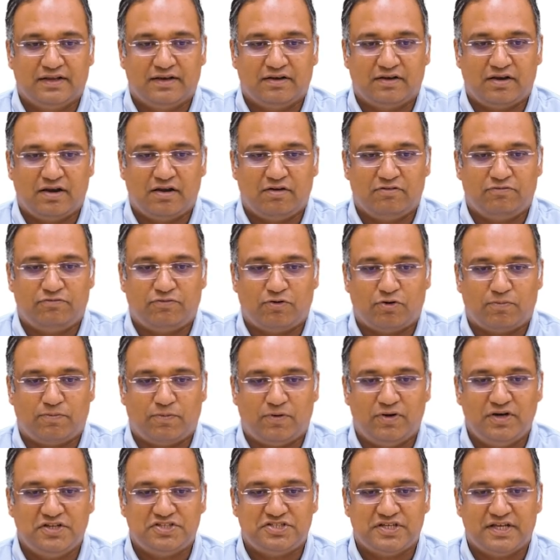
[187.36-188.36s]
Now, for
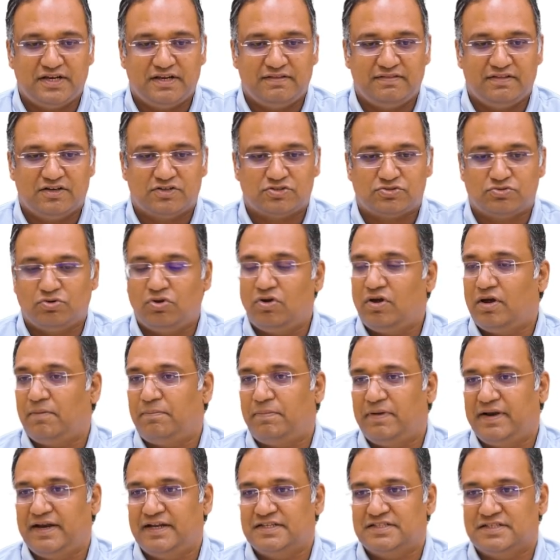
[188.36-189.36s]
Pondicherry, there is no
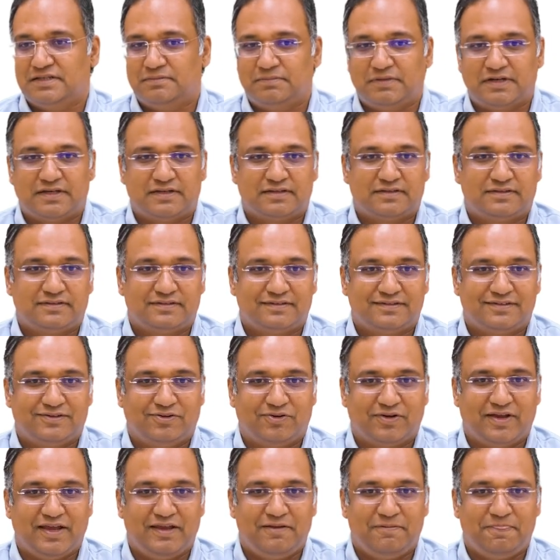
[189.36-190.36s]
upper age limit.
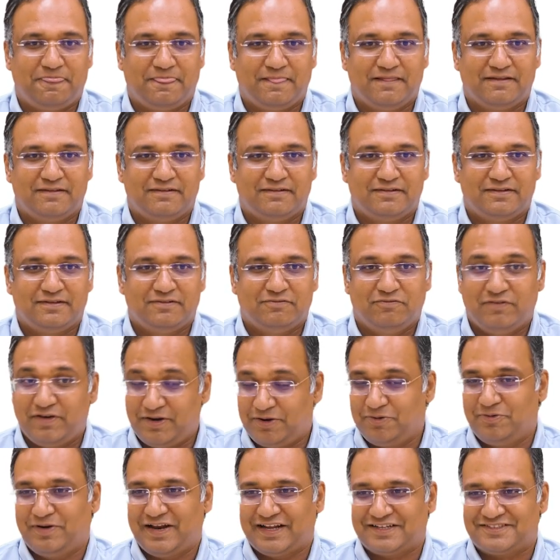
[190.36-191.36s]
Okay,
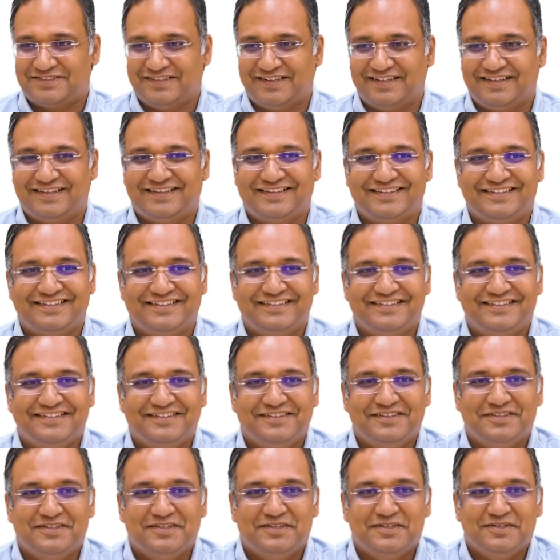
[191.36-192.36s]
very good actually.
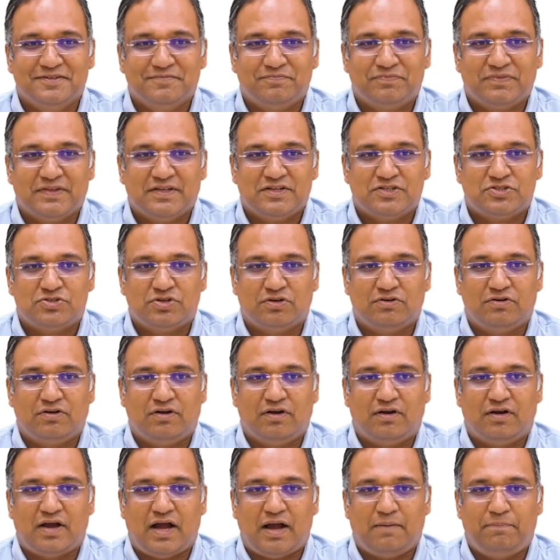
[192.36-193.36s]
So,
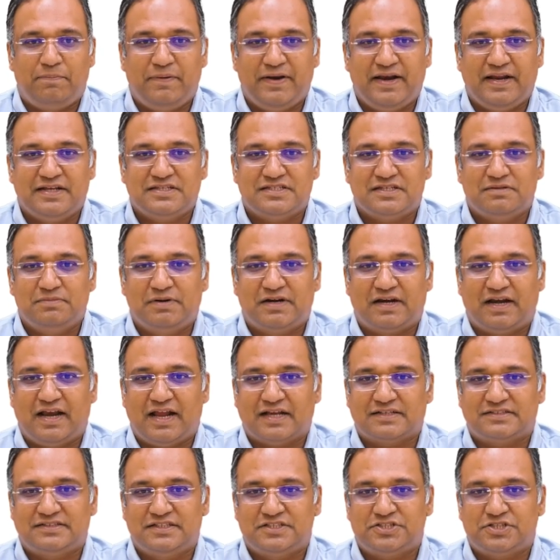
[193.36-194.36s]
upper age limit
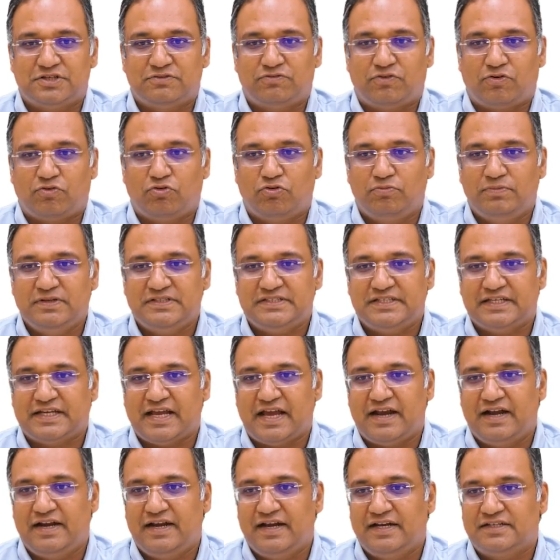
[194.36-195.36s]
relaxation for OBC
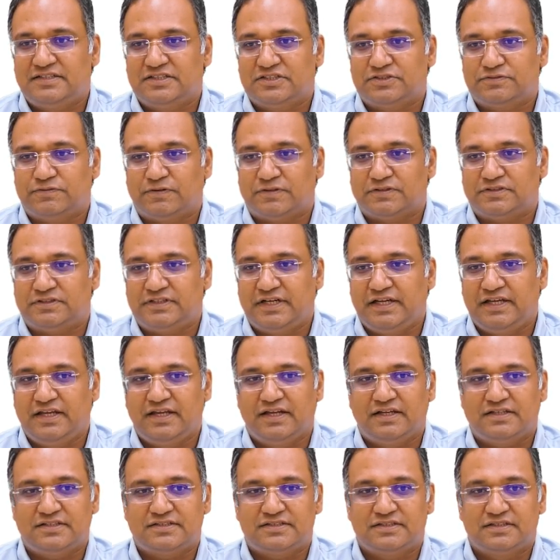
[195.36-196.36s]
candidates is for 3
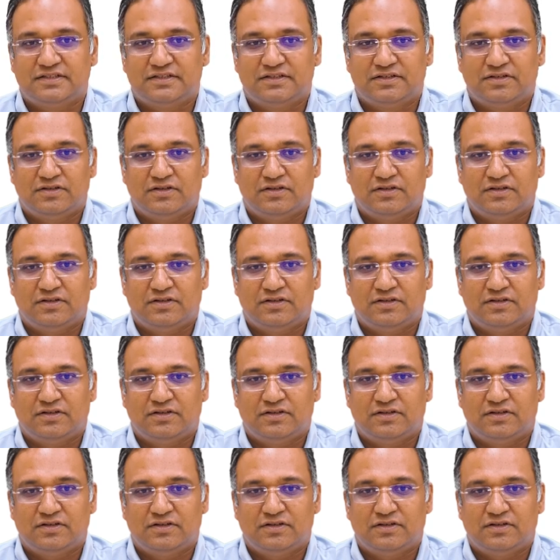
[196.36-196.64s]
years.